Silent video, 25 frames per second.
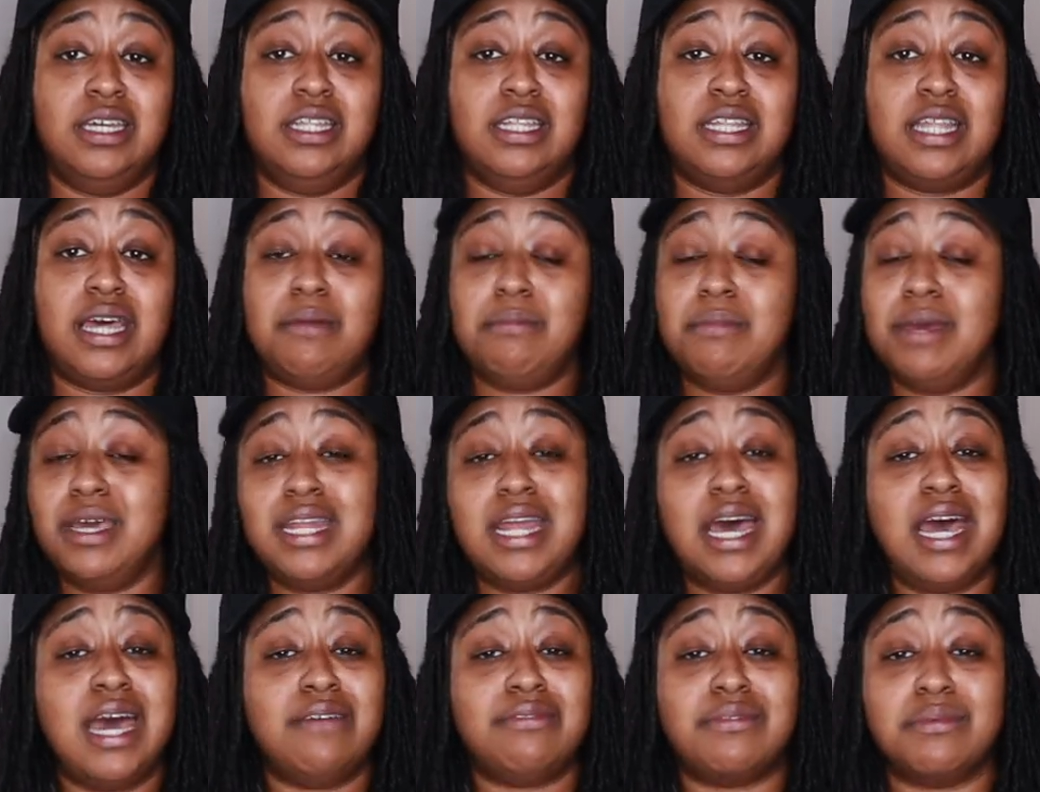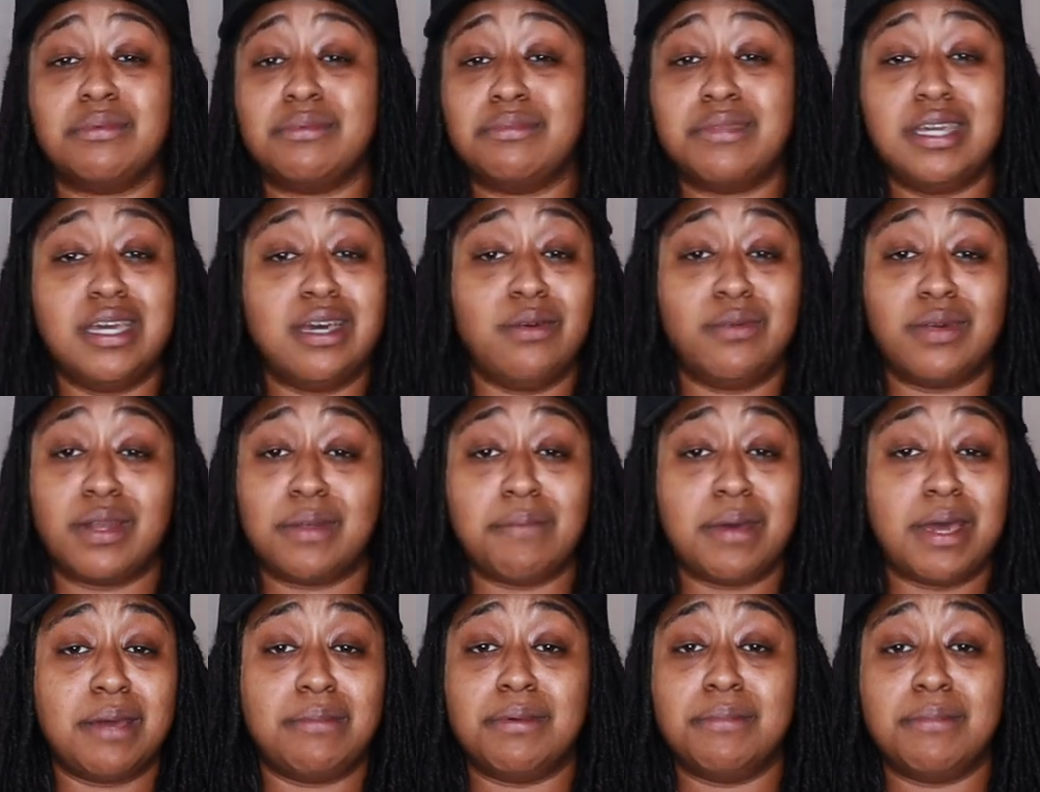They may not have to deal with
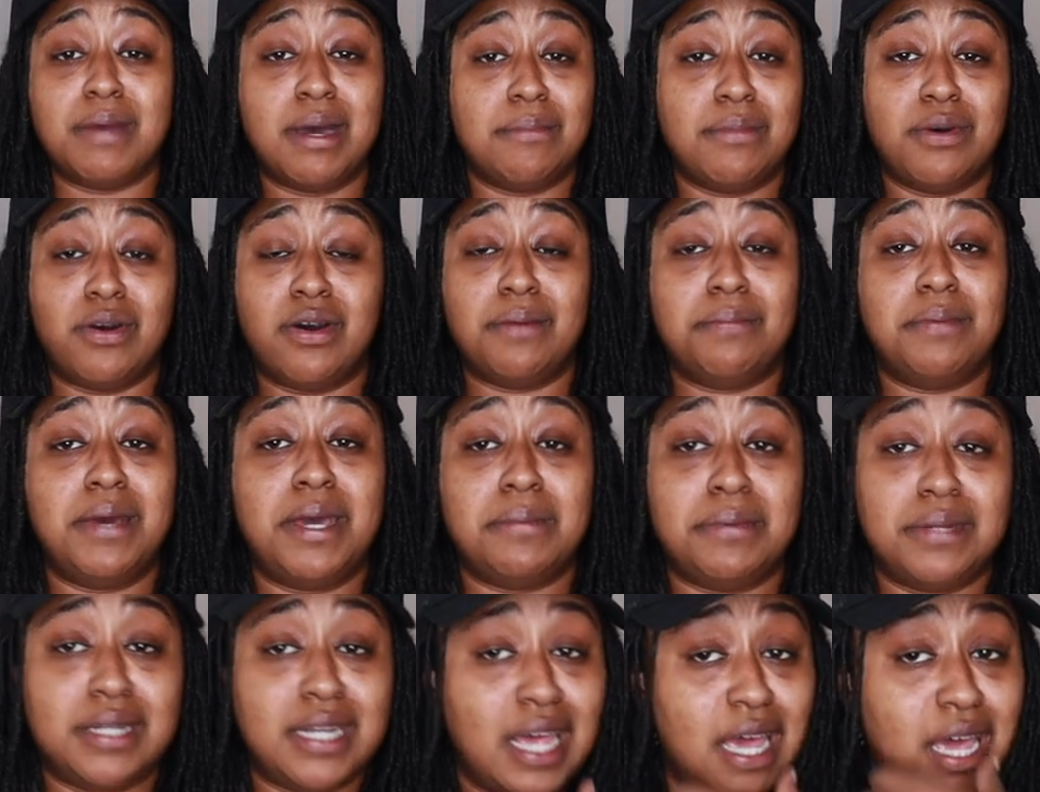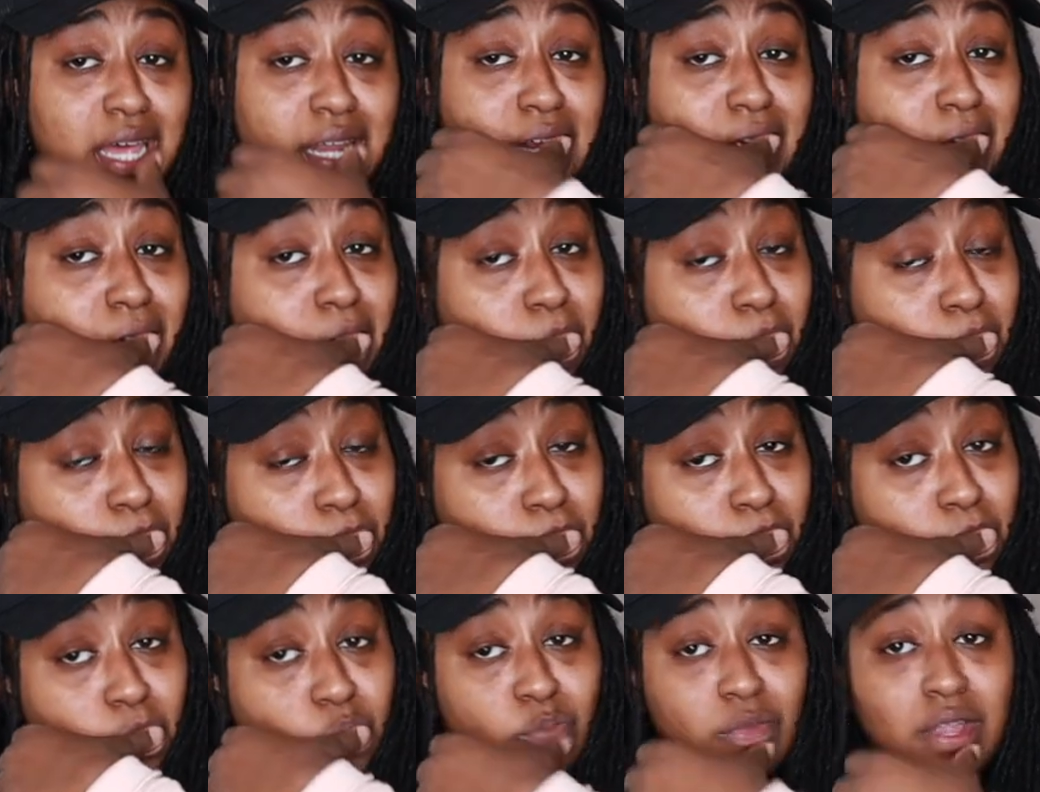a baby mama or a baby daddy,
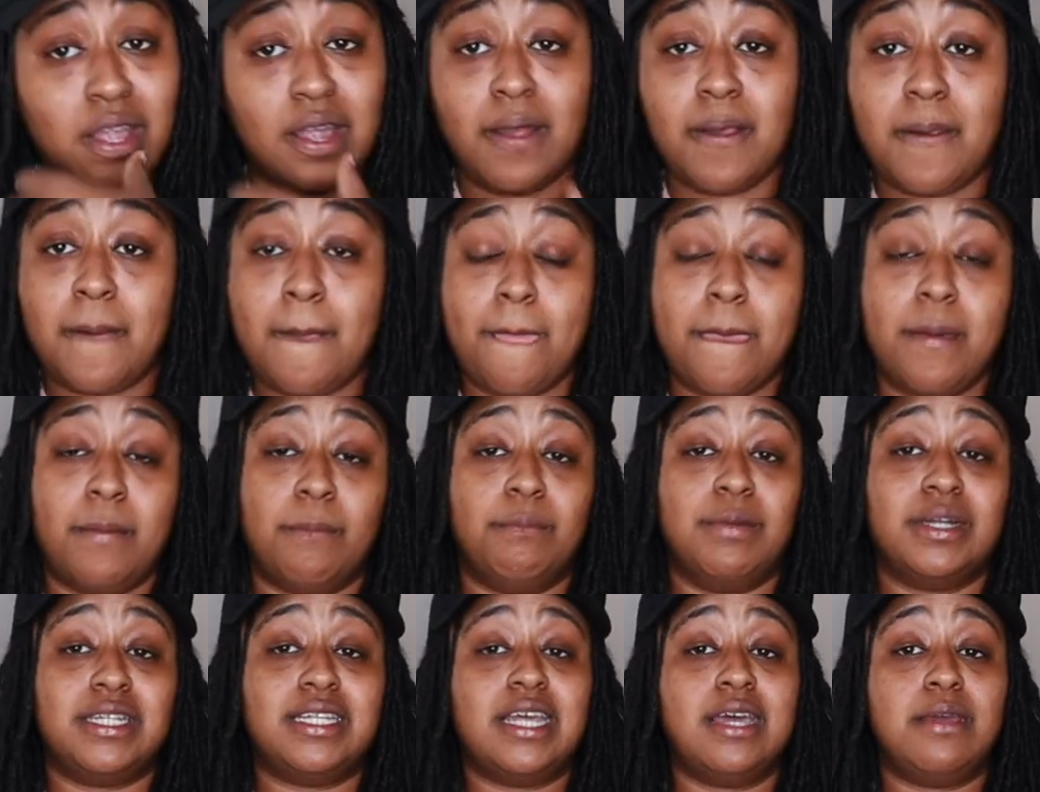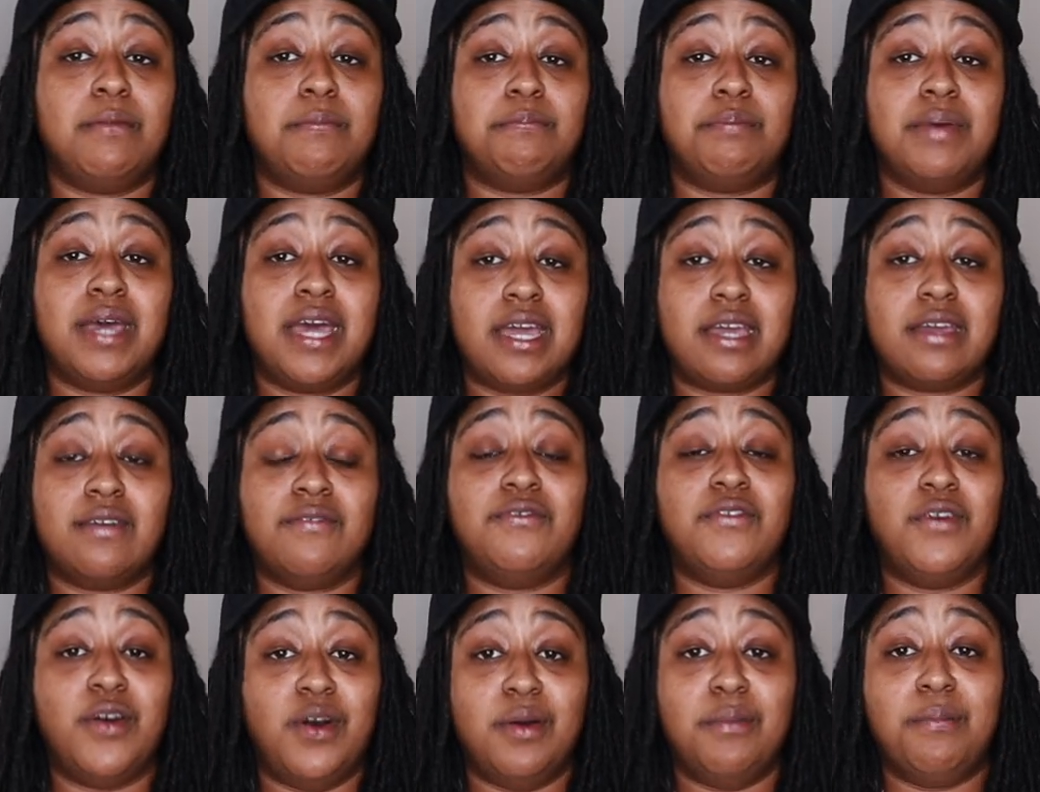but they
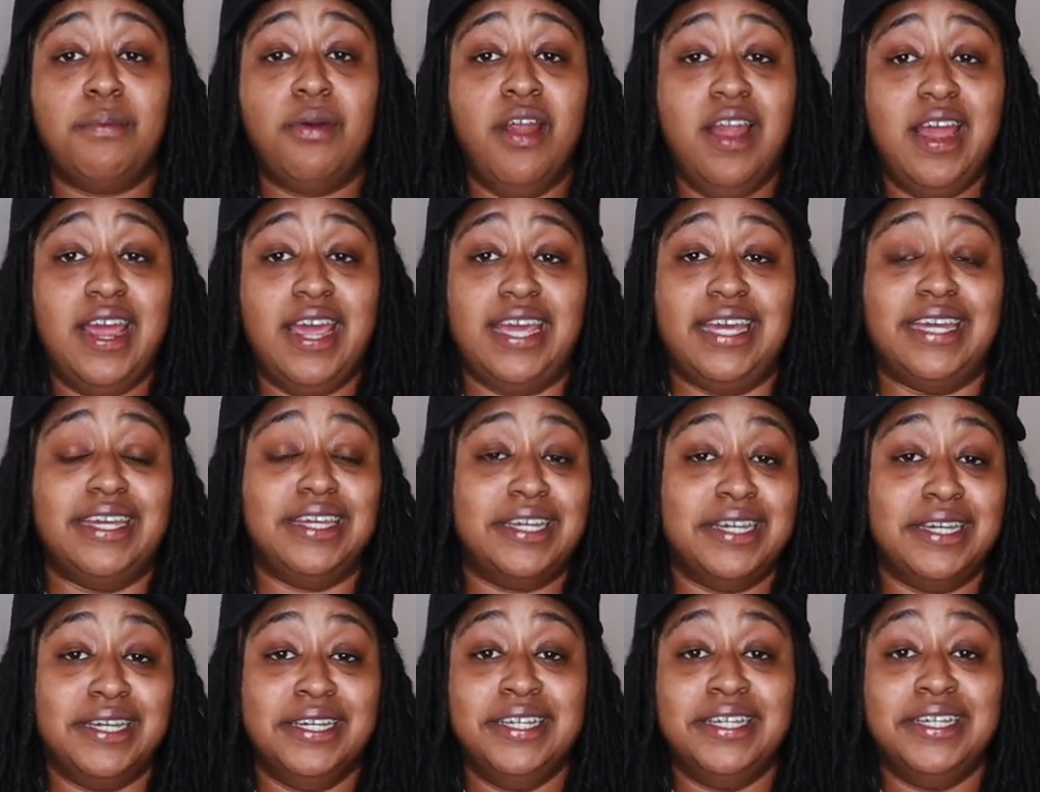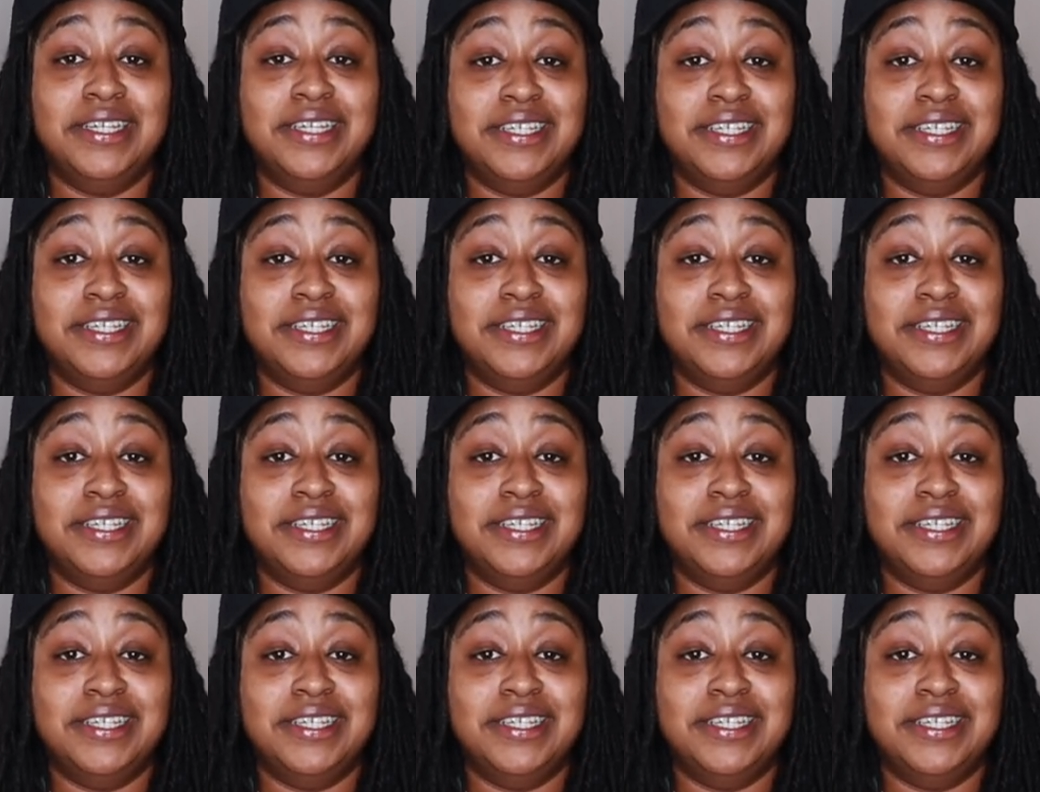begging for a break.